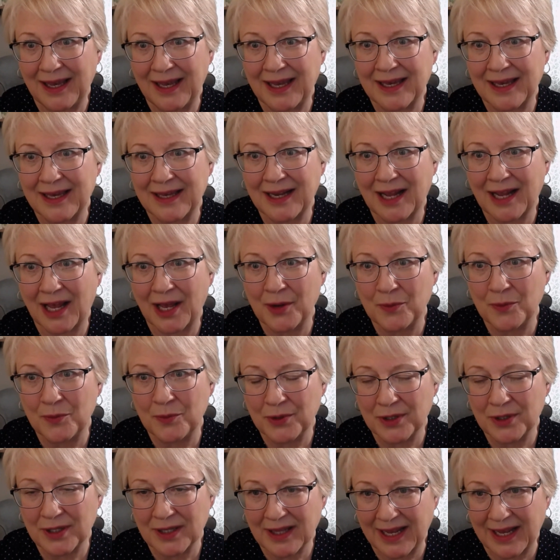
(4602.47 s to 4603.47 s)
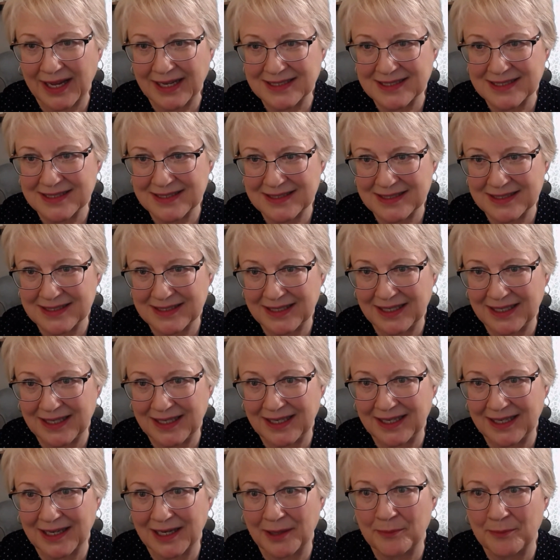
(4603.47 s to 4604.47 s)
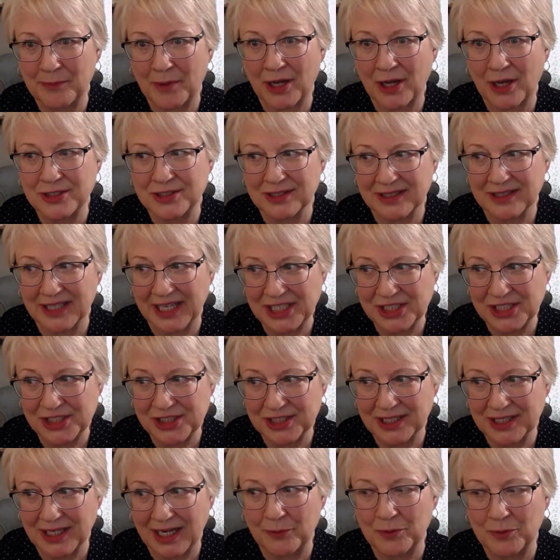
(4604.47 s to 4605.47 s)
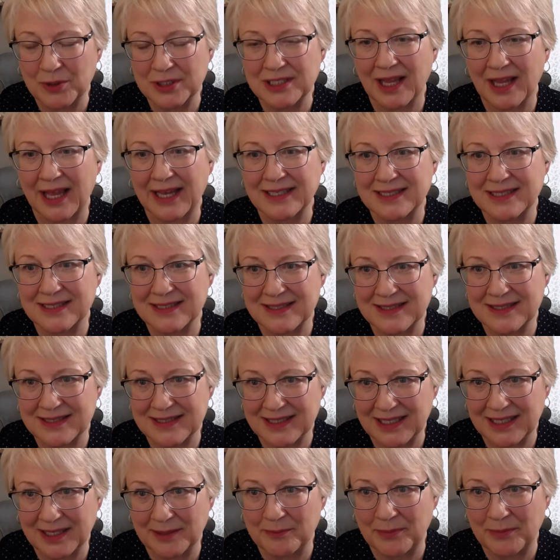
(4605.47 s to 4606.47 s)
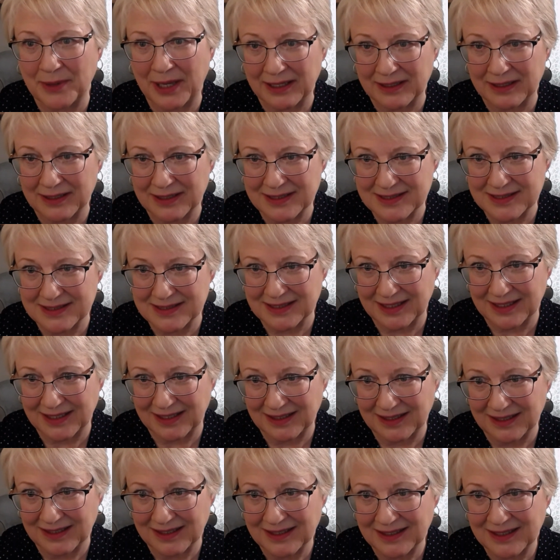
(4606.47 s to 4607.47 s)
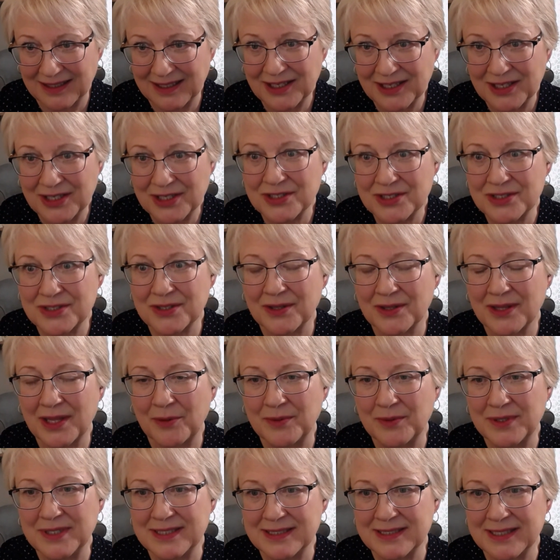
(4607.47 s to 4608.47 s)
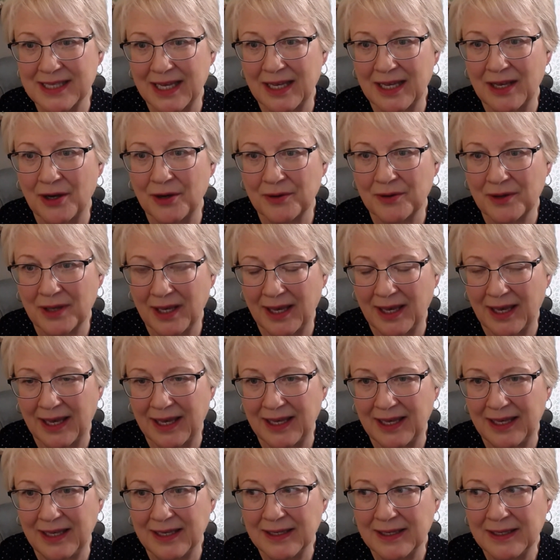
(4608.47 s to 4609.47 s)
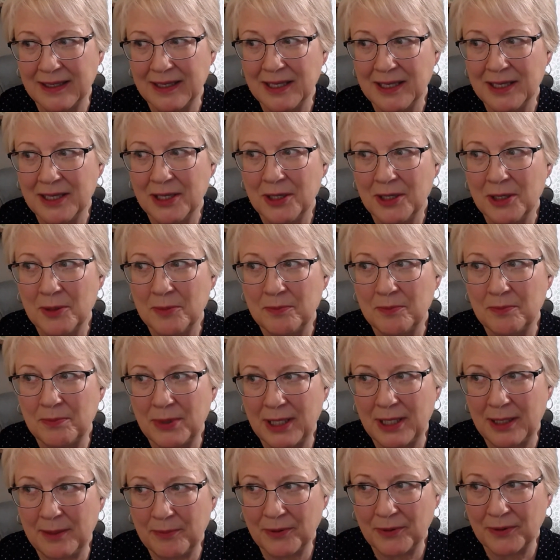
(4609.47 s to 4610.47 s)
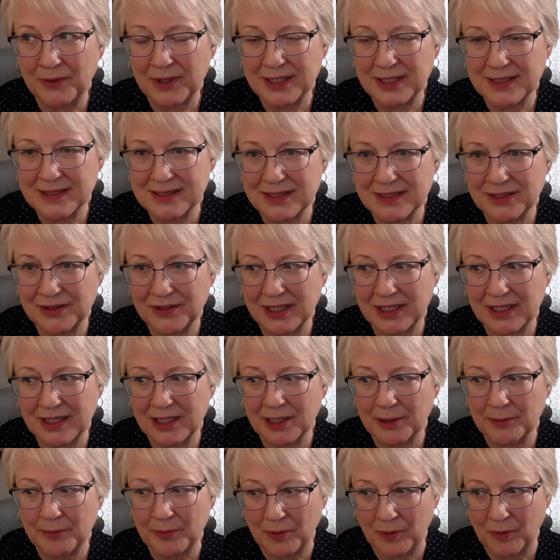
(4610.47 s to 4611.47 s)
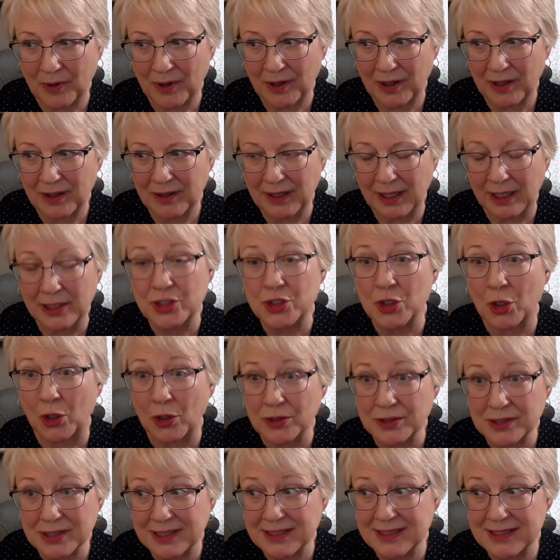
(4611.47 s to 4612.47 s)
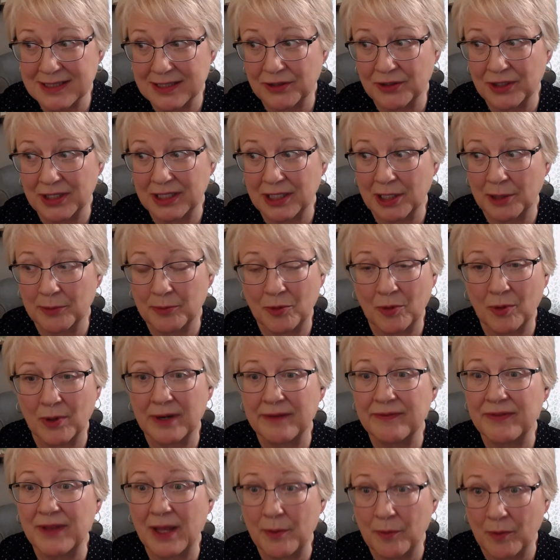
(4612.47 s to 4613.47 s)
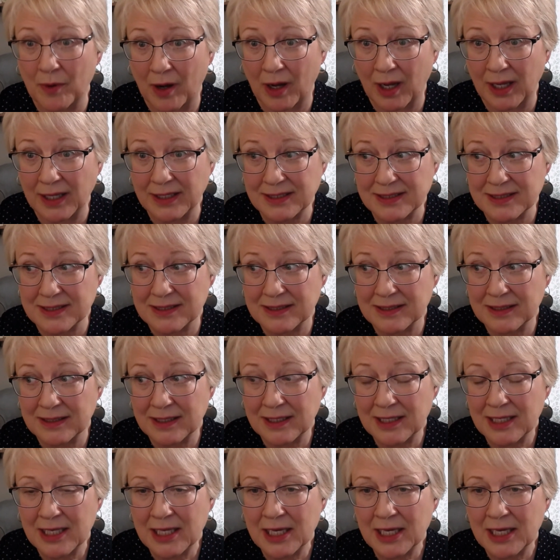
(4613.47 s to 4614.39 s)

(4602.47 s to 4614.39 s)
and i would like to see a modulation i would like to see a balancing so that we say okay people can still get their porn adults can still get their porn sure. if they want